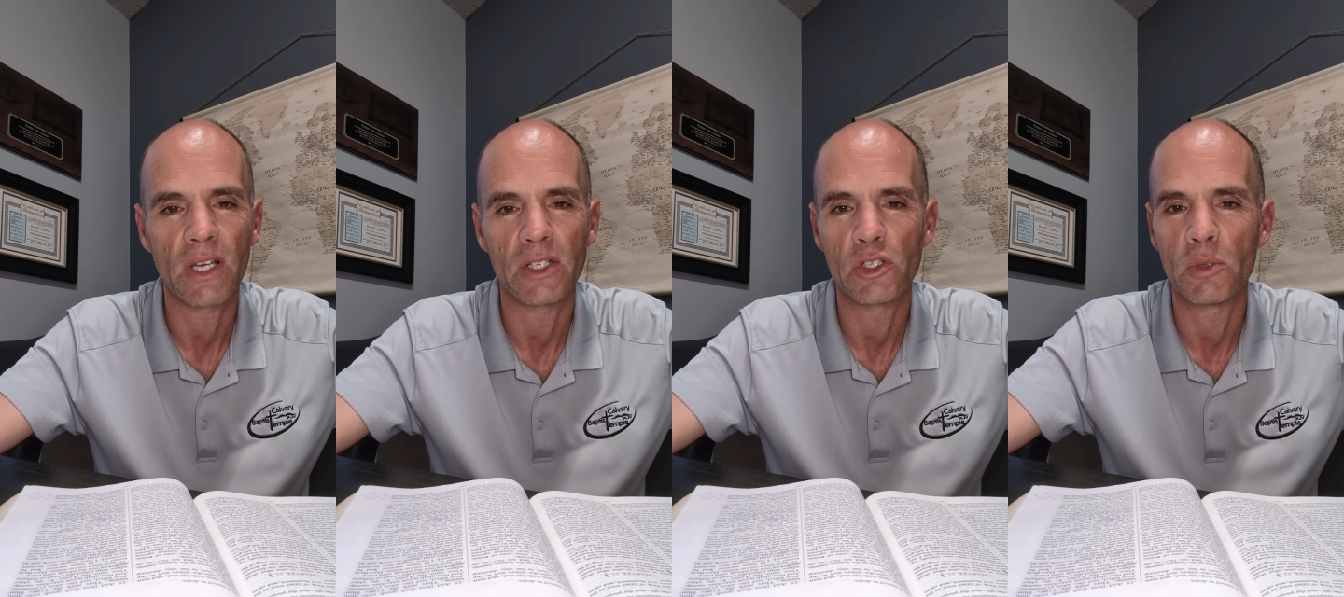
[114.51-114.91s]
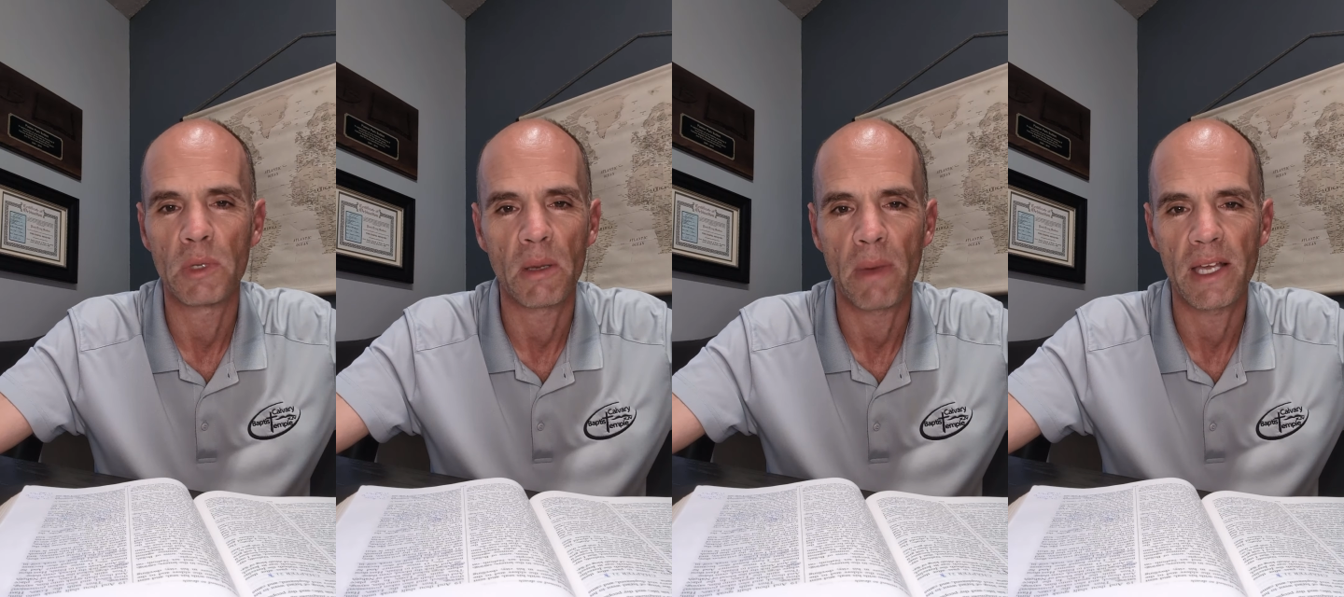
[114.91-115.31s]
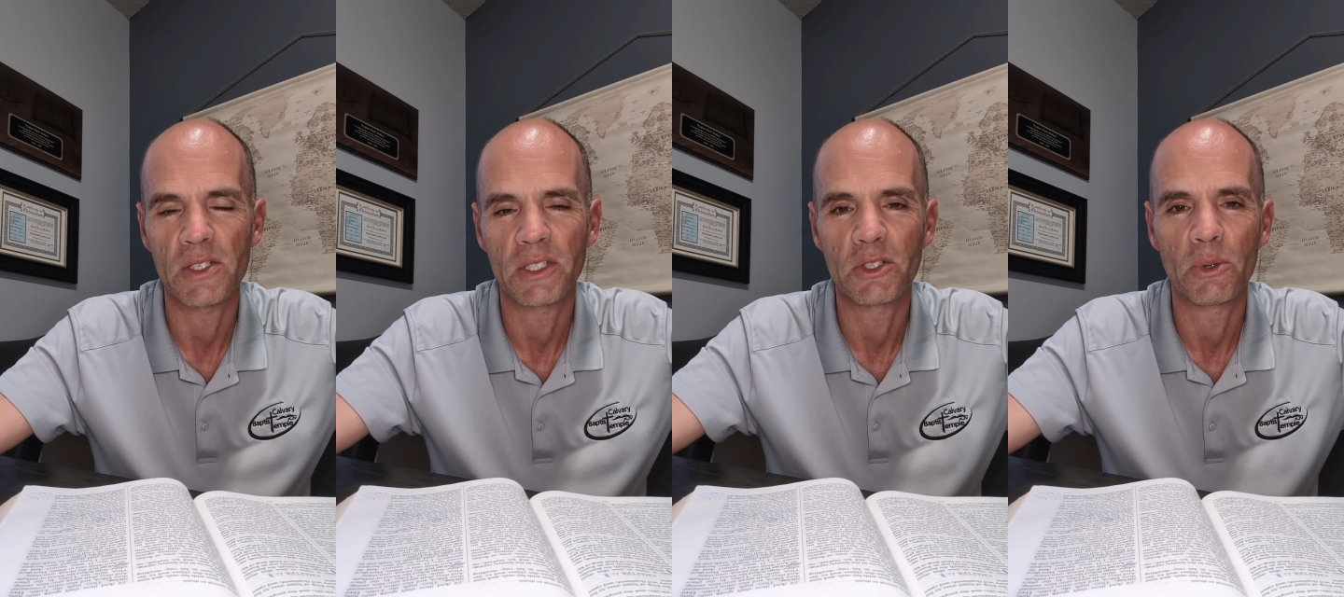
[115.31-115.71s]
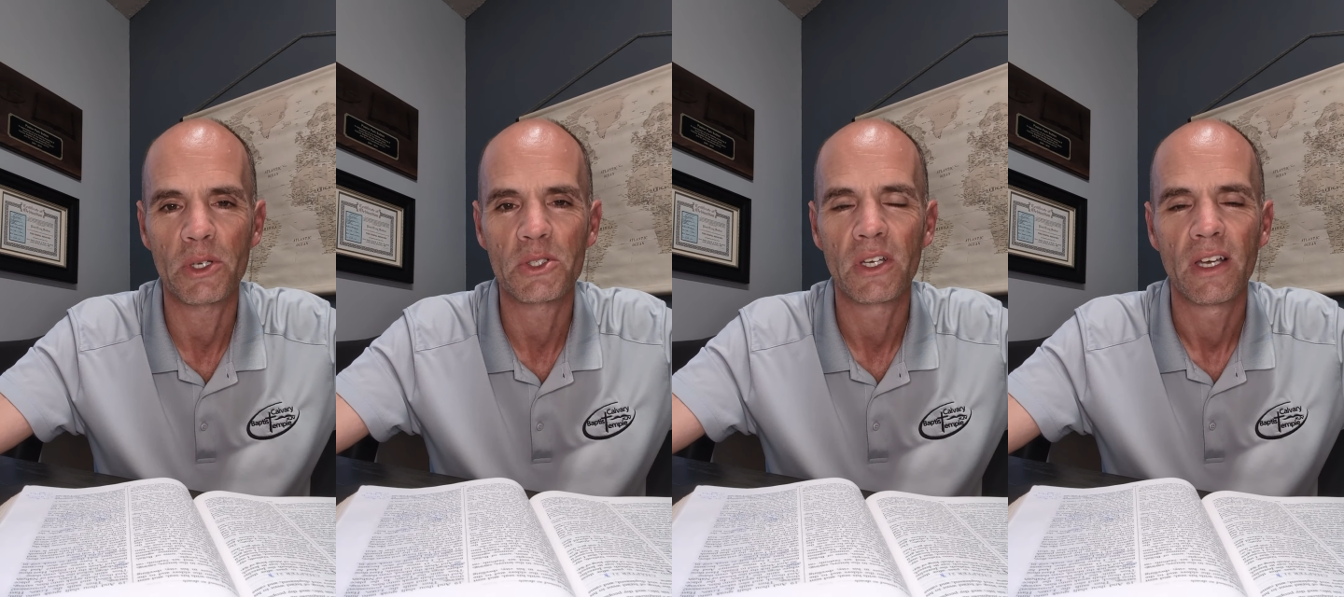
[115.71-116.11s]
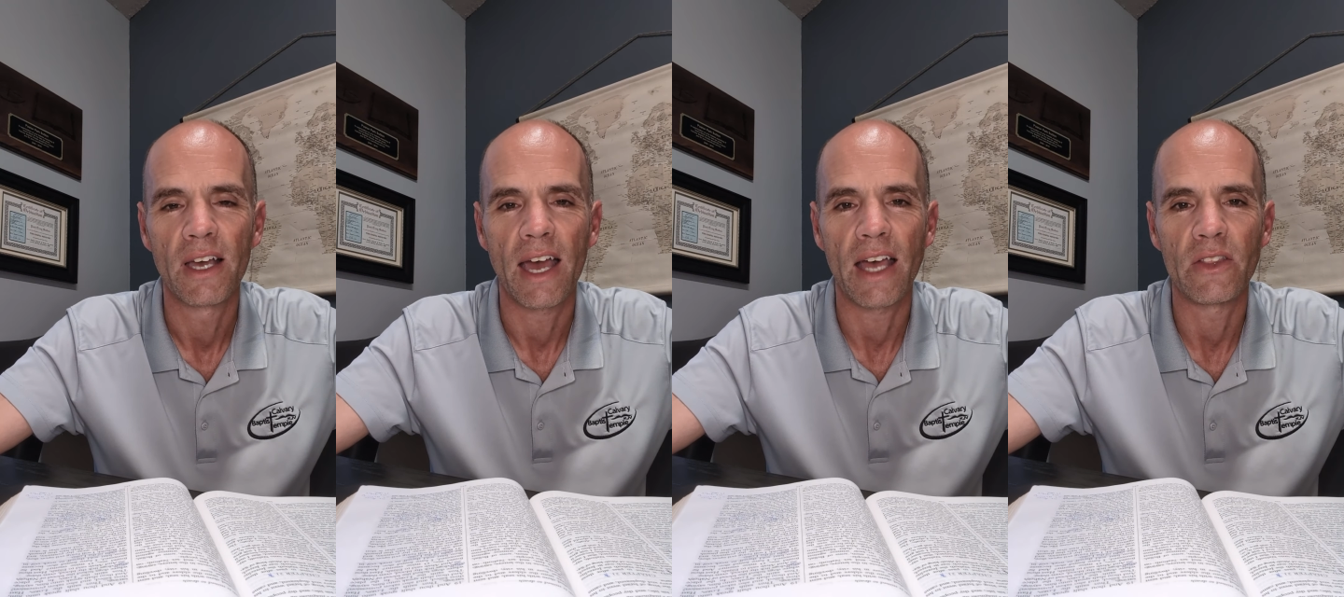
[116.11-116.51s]
It should be amazing to us,
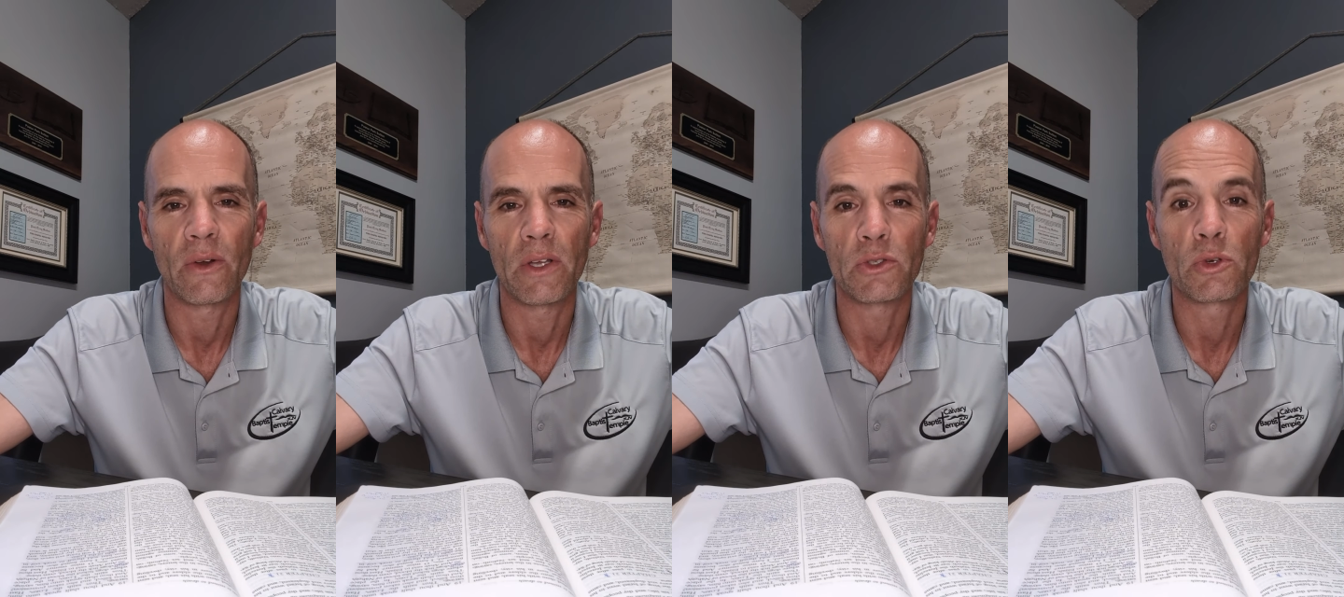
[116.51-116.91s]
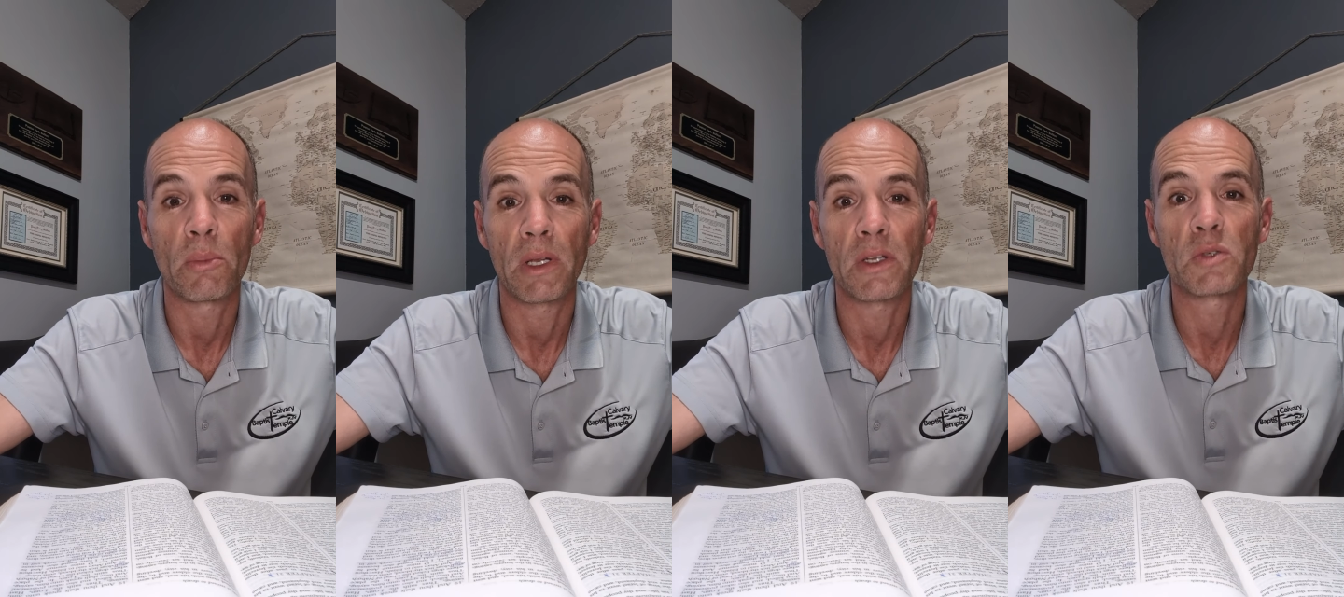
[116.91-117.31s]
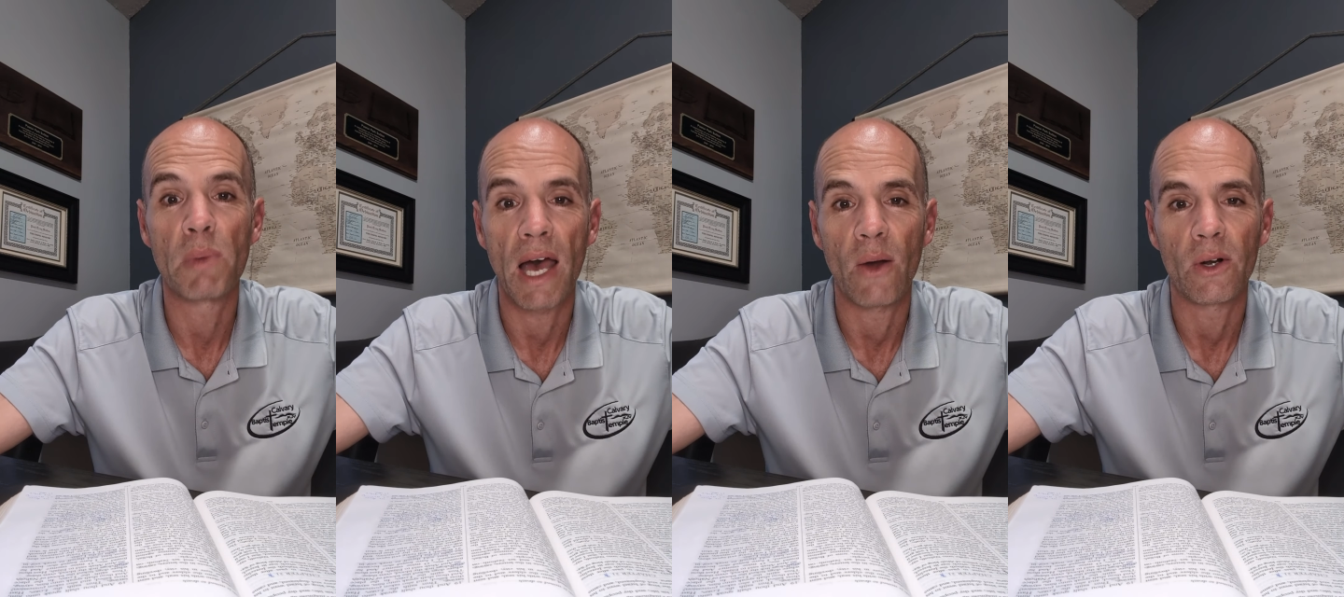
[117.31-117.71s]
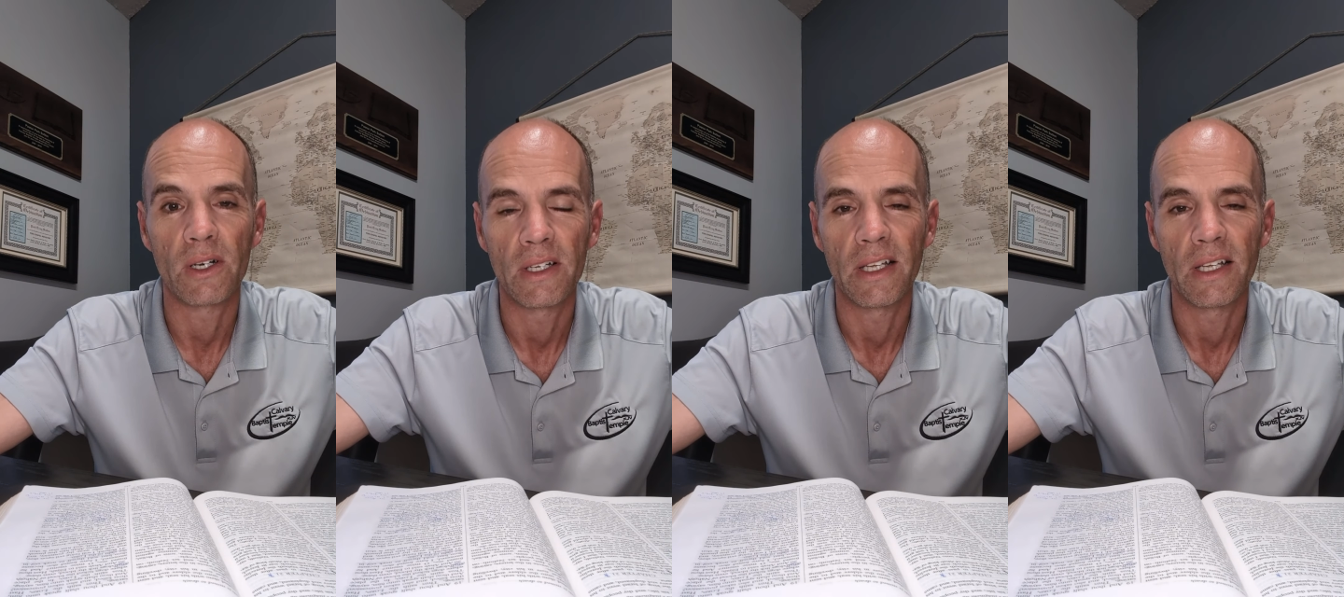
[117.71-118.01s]
and there is tremendous power